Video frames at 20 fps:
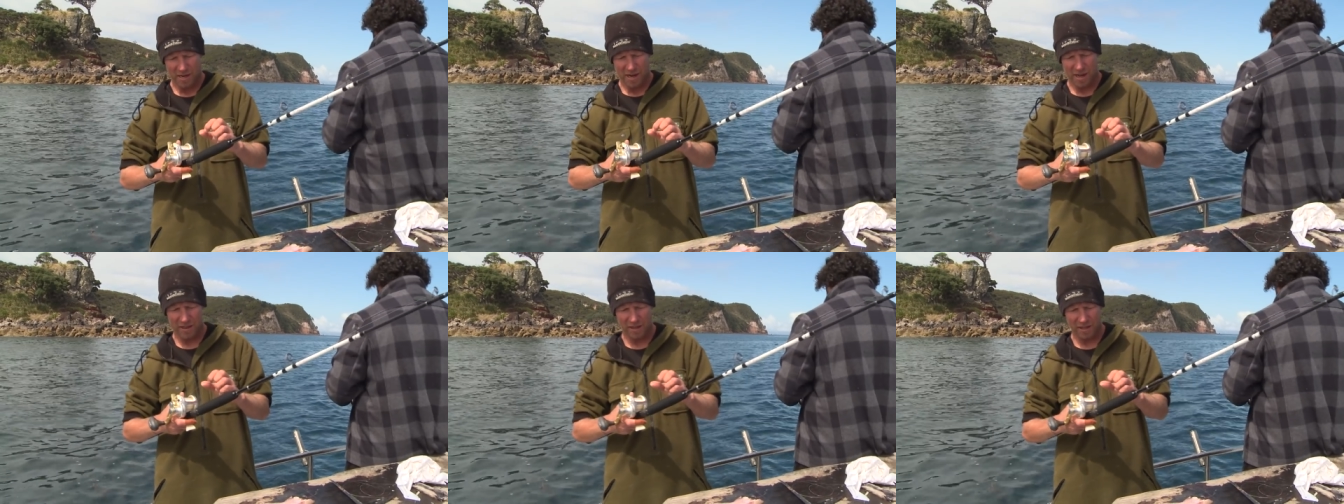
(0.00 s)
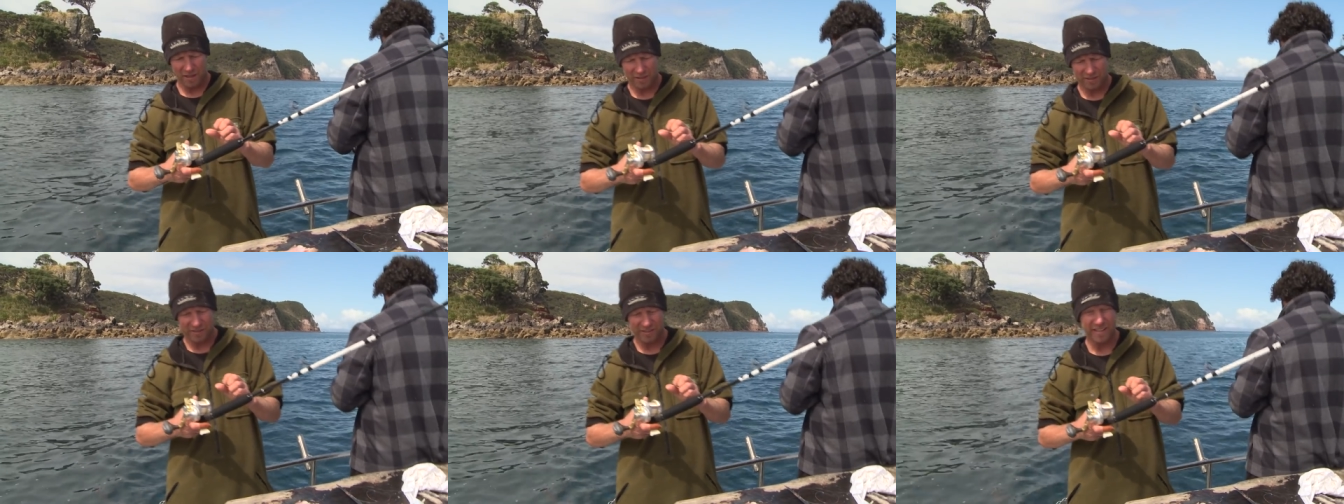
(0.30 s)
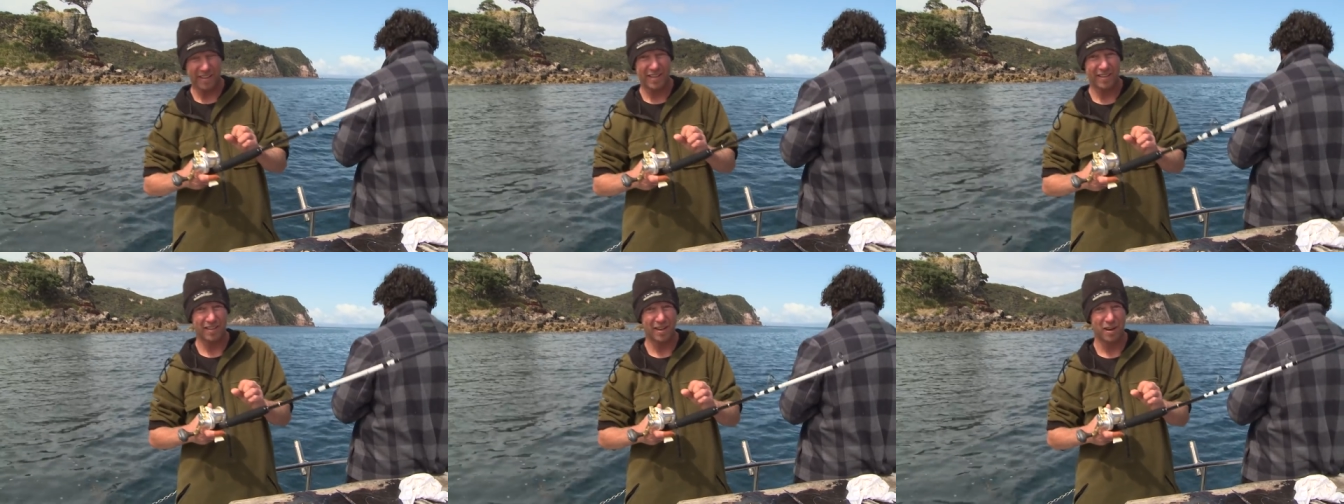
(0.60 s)
and they
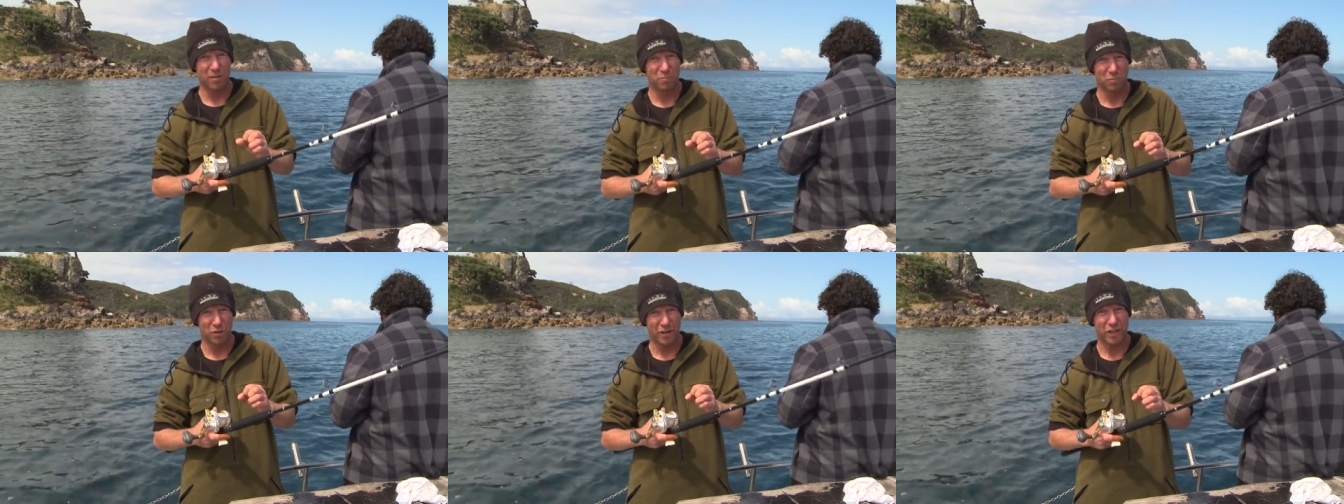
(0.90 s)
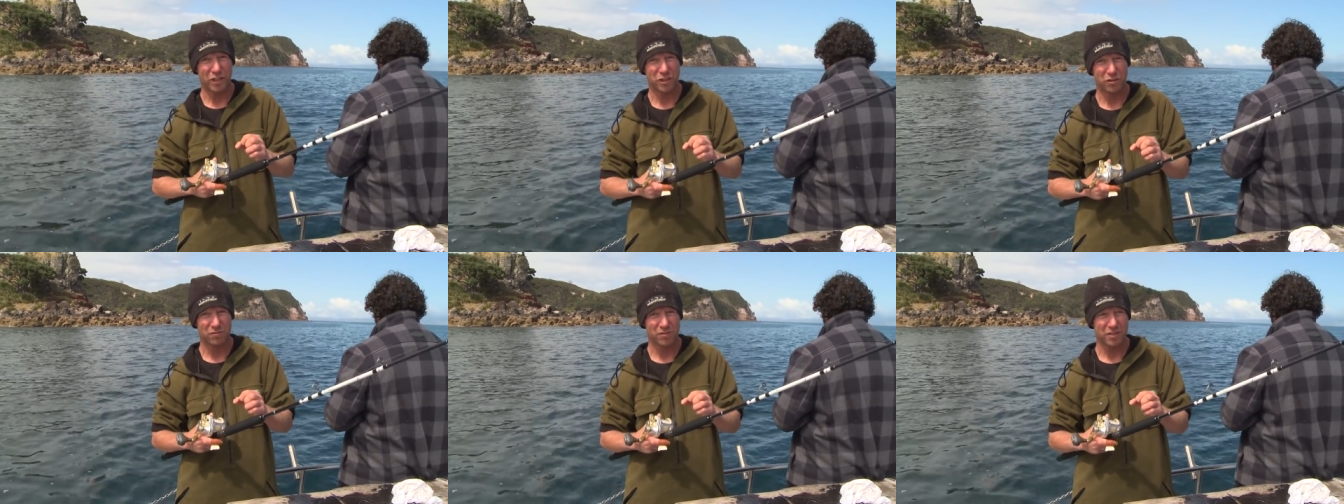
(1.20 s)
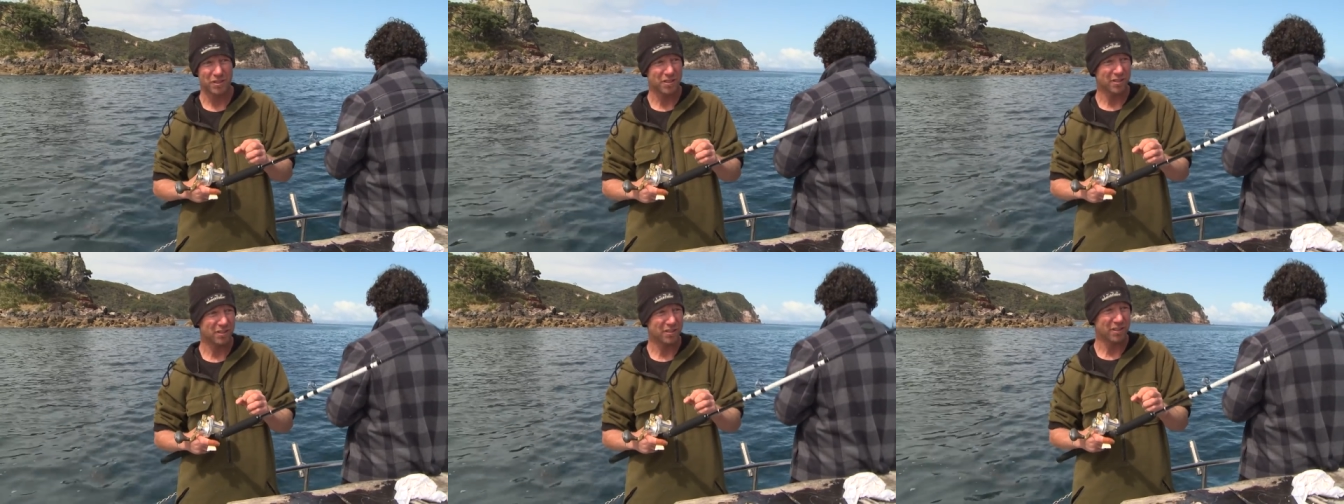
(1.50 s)
say abrasion
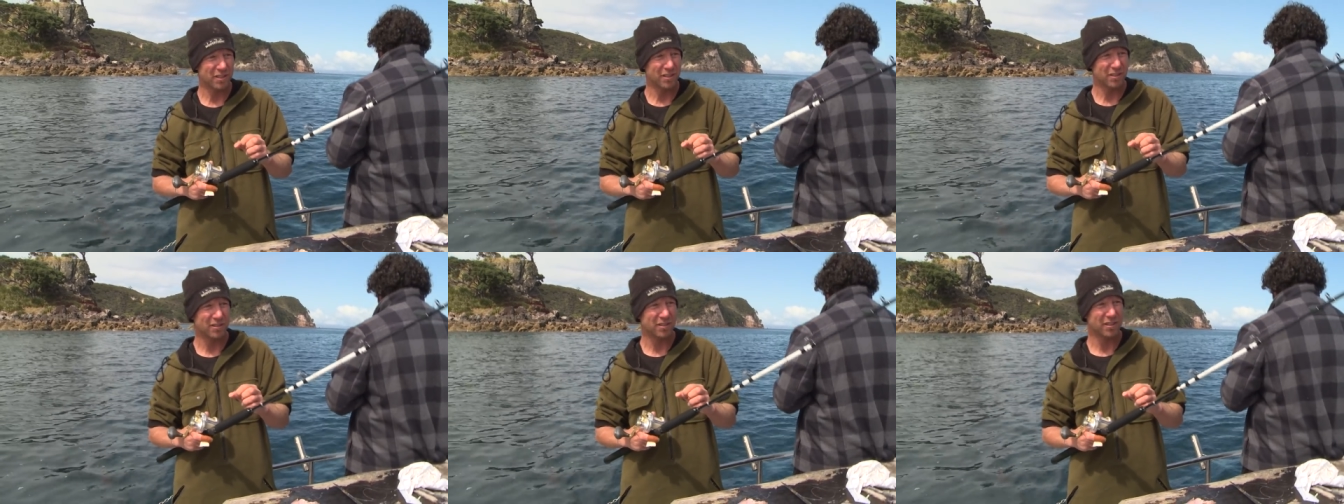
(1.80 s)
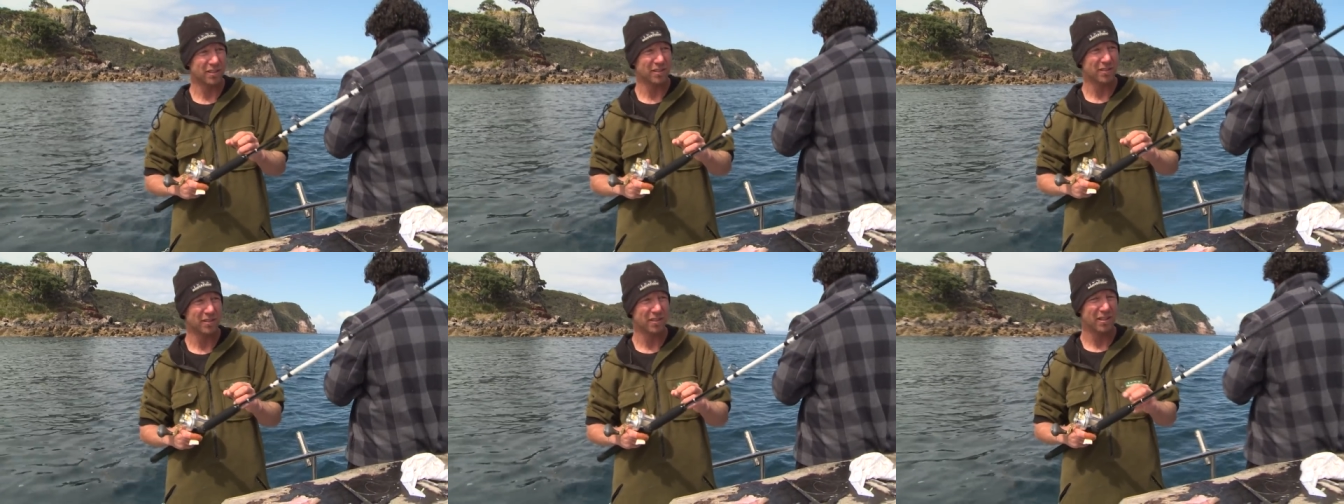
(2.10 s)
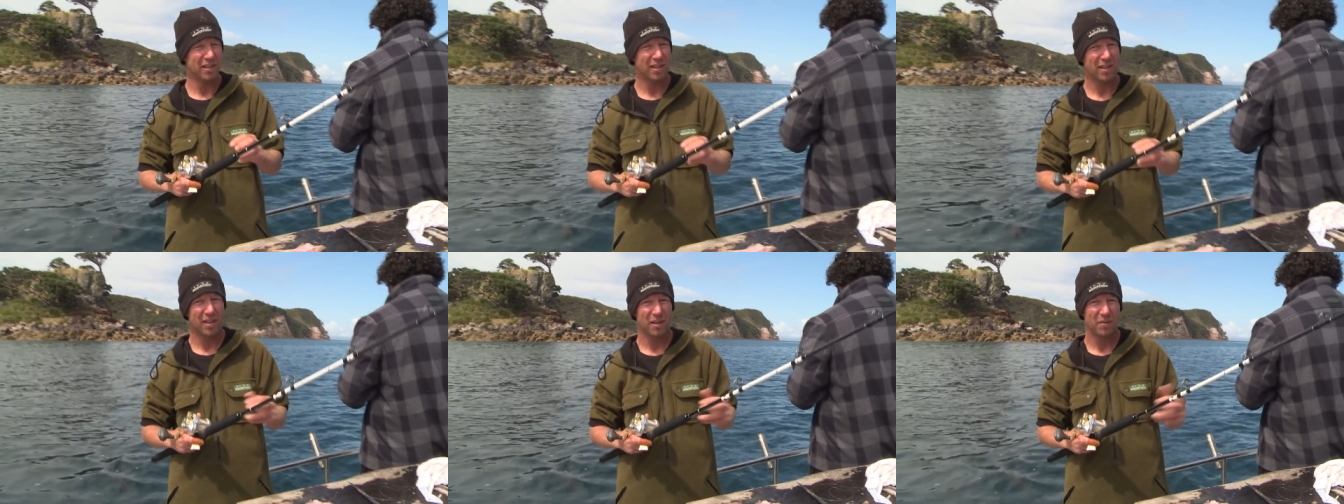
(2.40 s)
resistance.
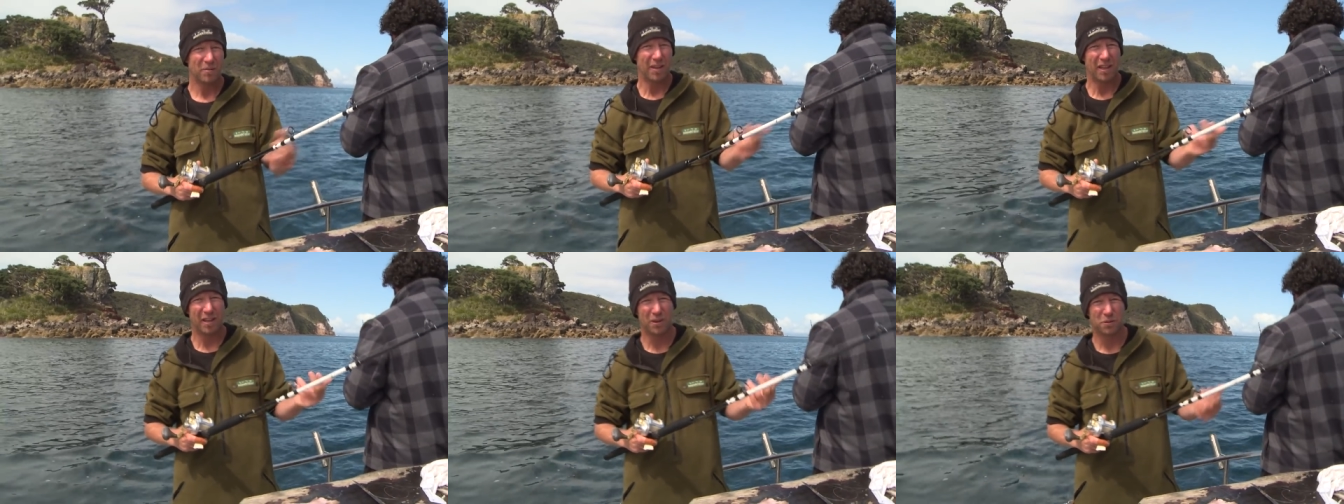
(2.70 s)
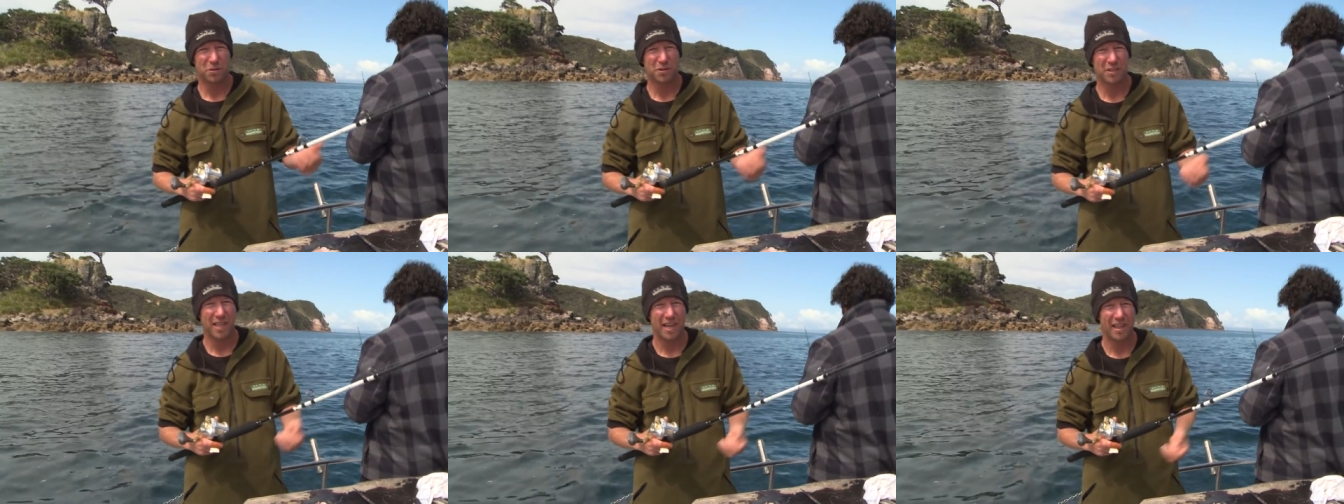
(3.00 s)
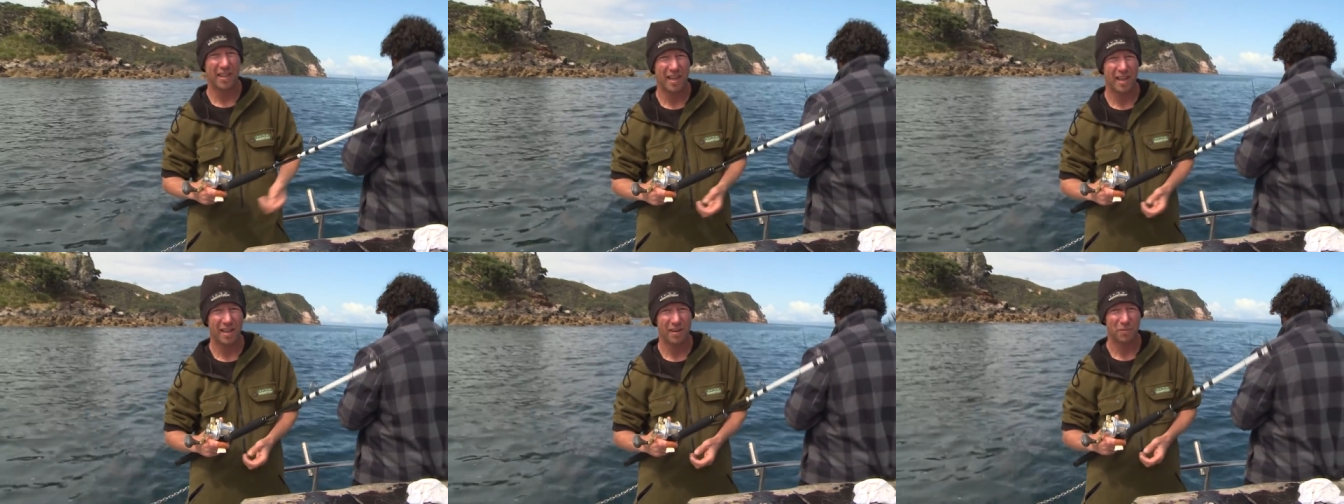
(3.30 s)
They all
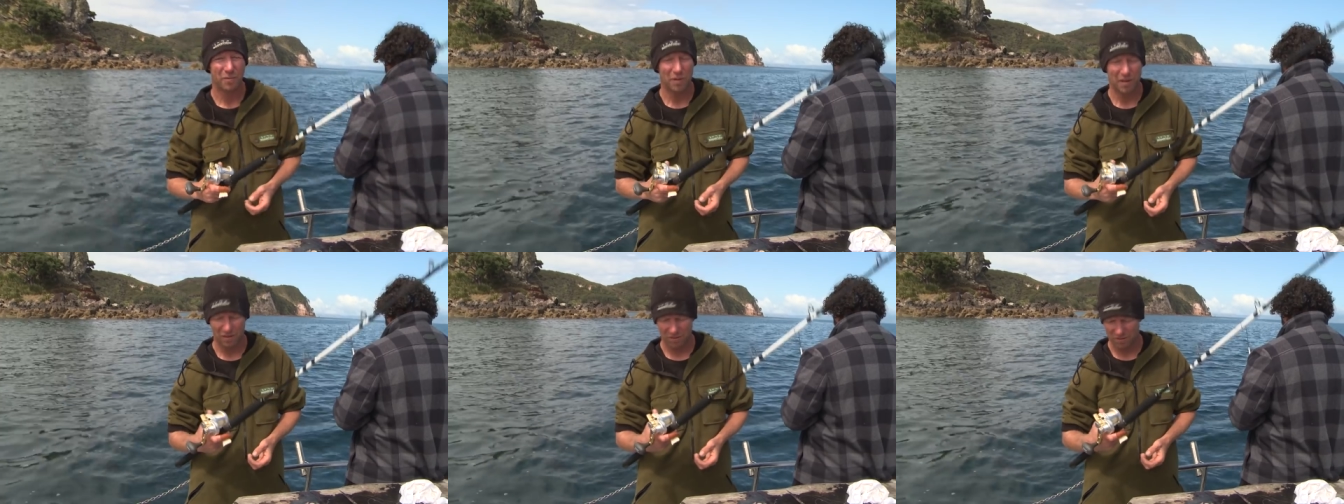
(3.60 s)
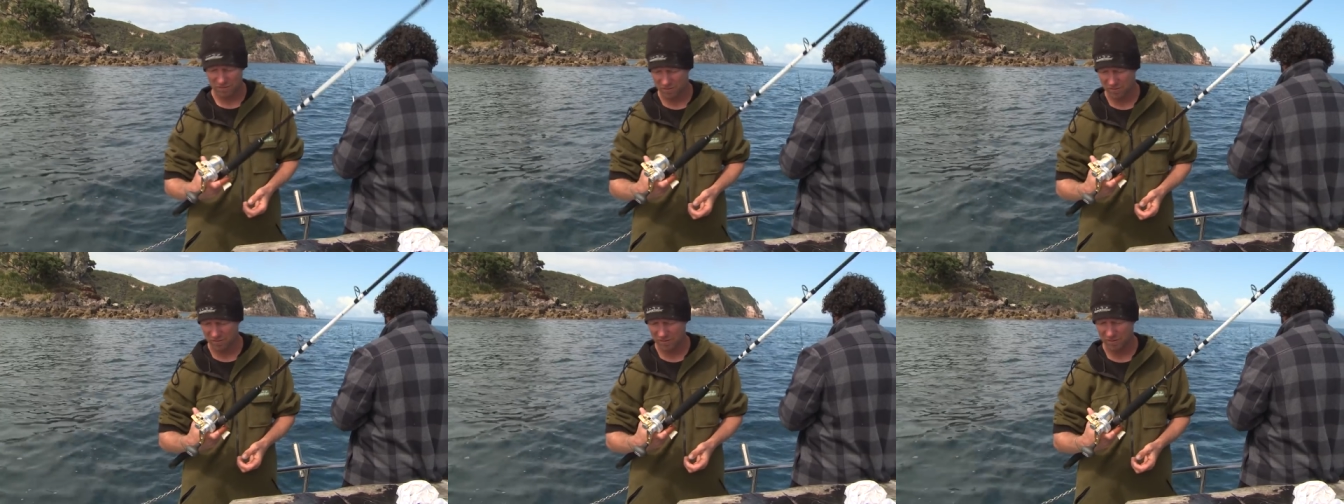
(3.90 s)
say that, well,